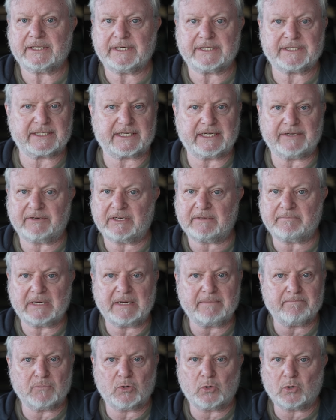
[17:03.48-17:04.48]
it's giving me
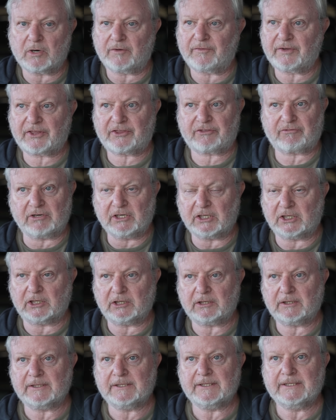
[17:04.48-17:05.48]
more of a
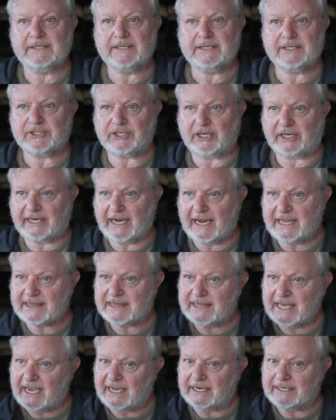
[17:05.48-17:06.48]
thrill to get
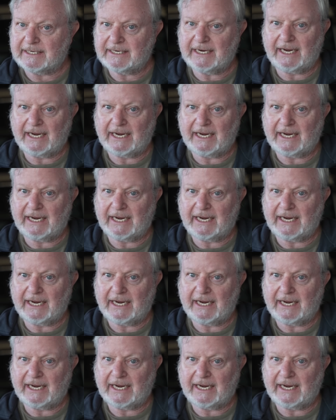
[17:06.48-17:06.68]
that.